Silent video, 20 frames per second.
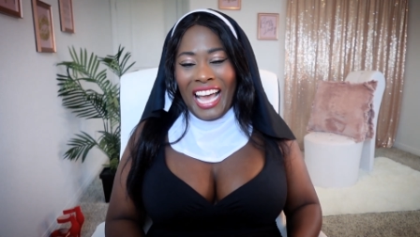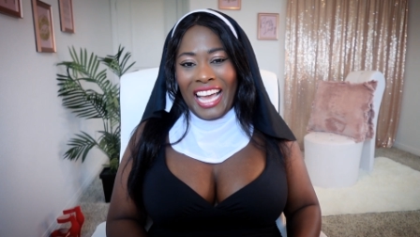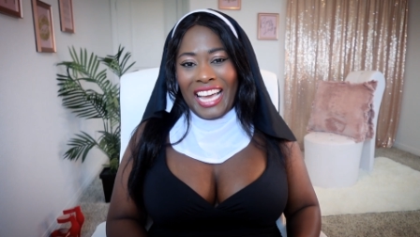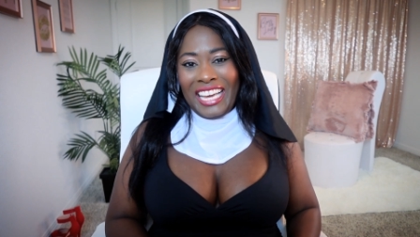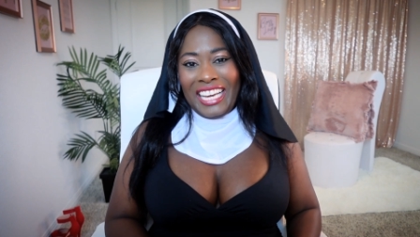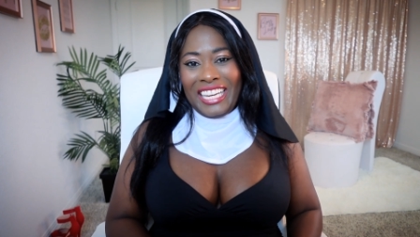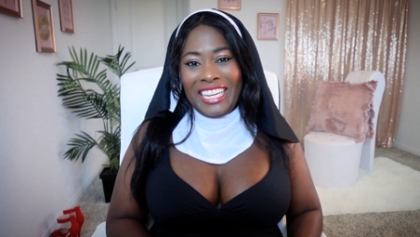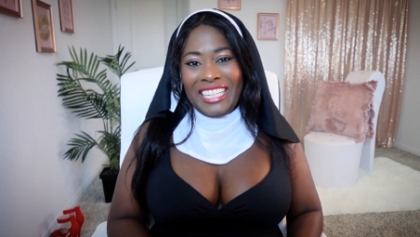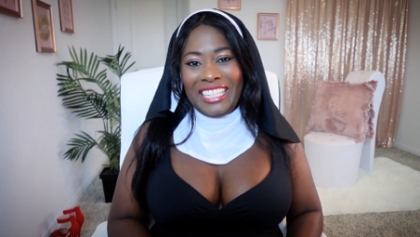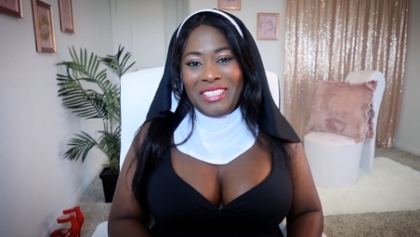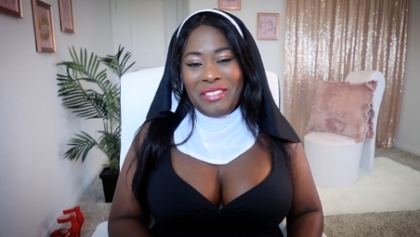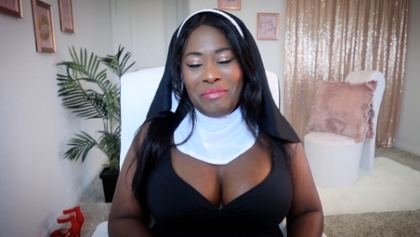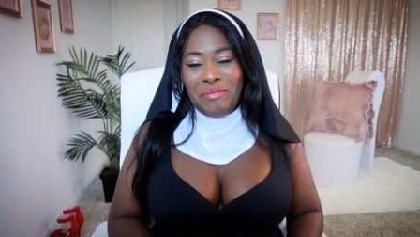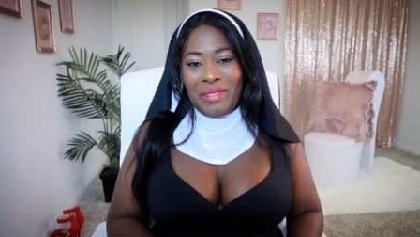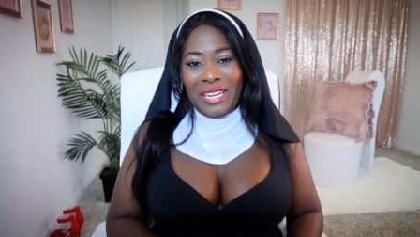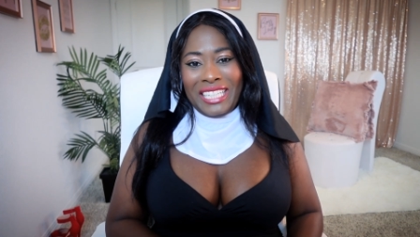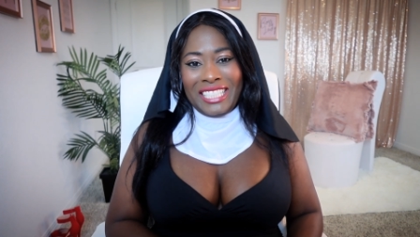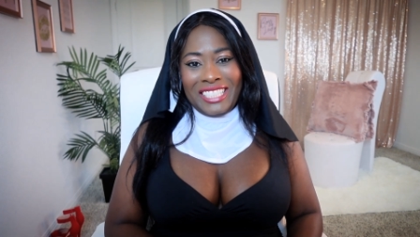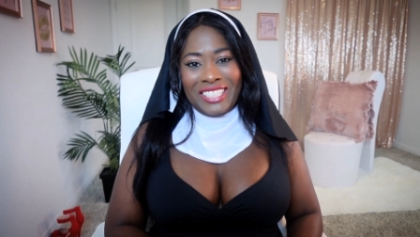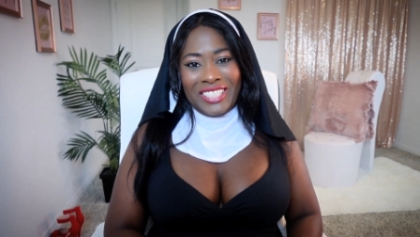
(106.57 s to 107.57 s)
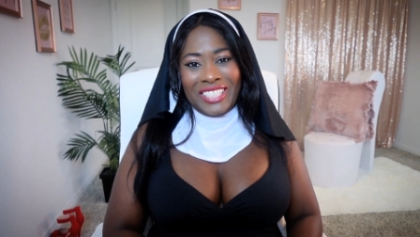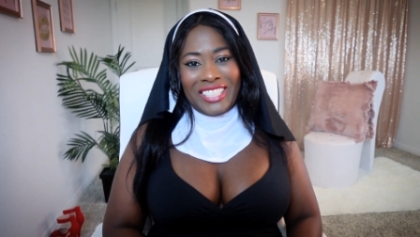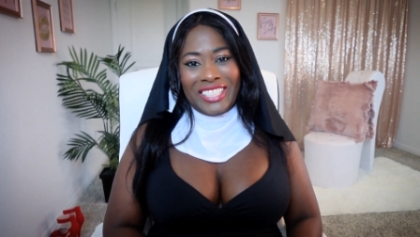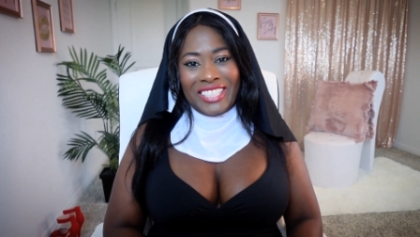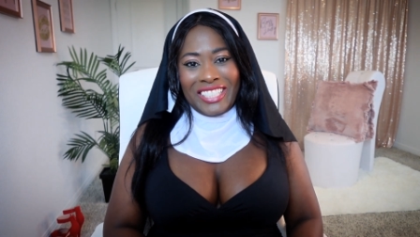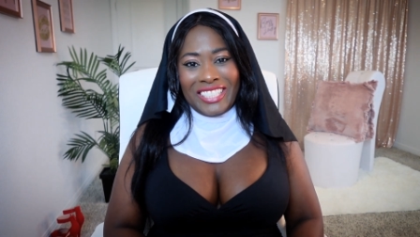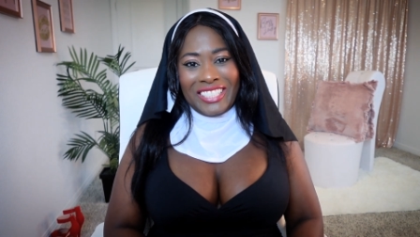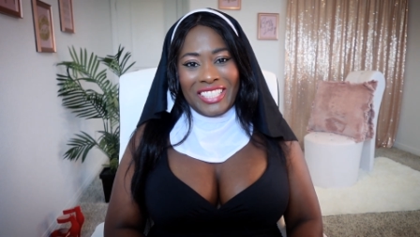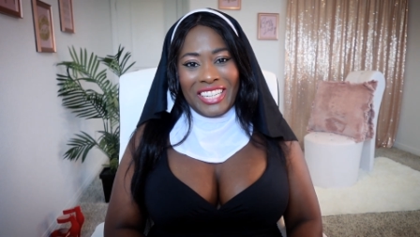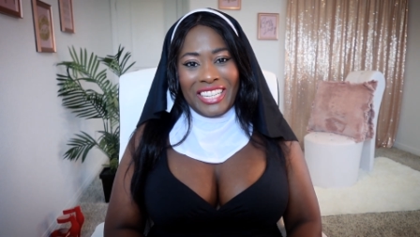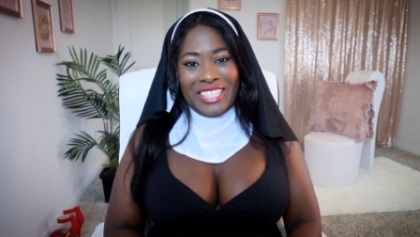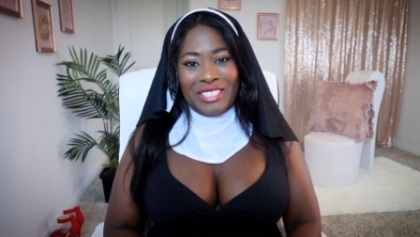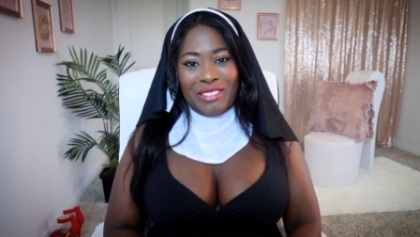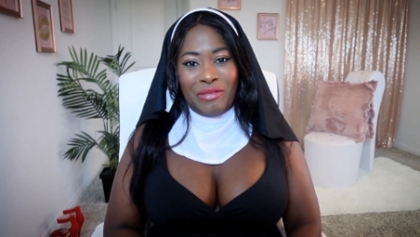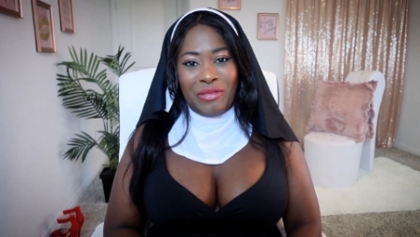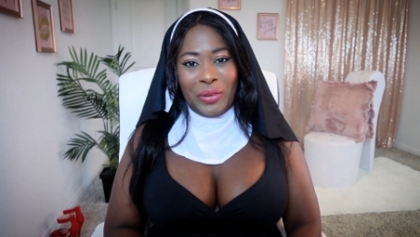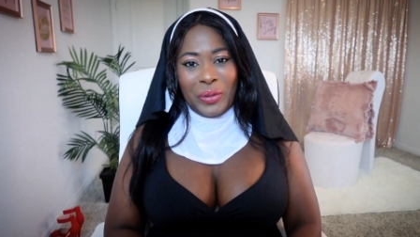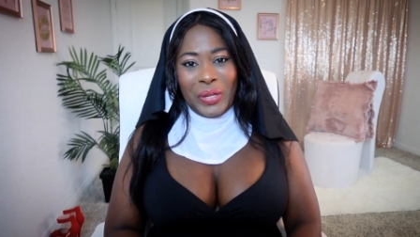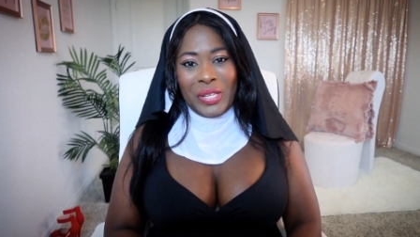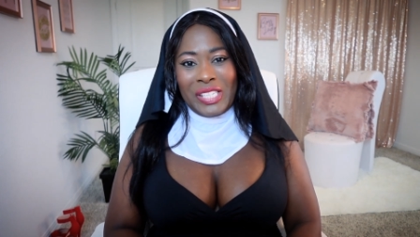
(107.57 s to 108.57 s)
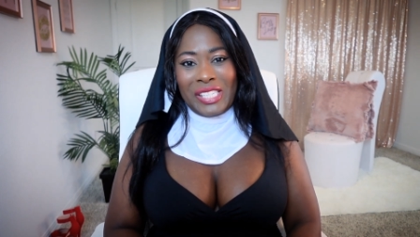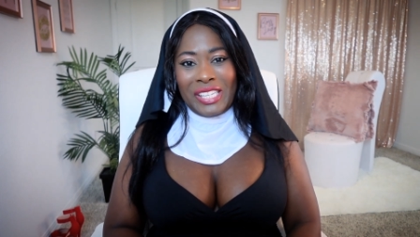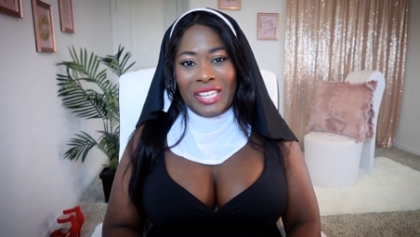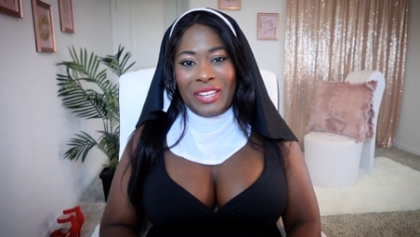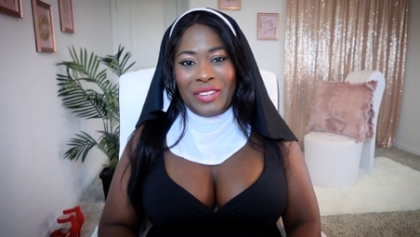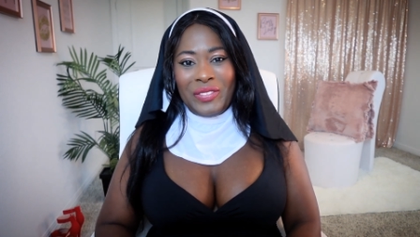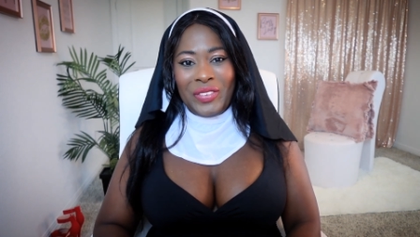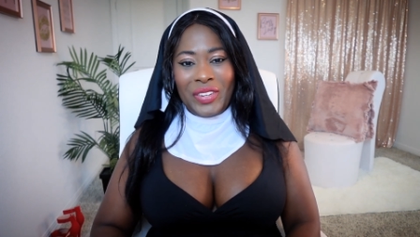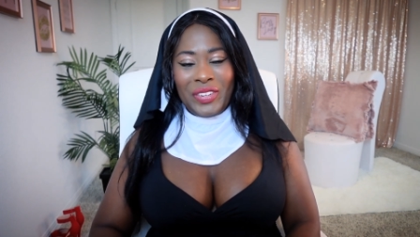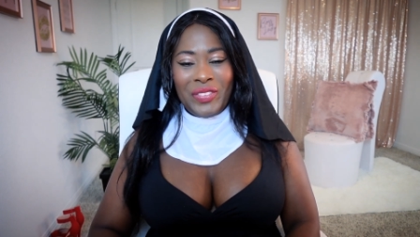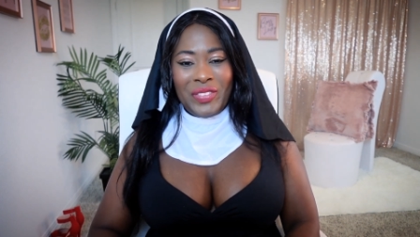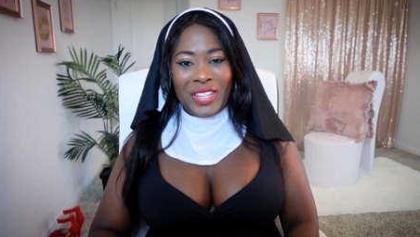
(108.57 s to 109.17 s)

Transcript: And my daughter is voicing one of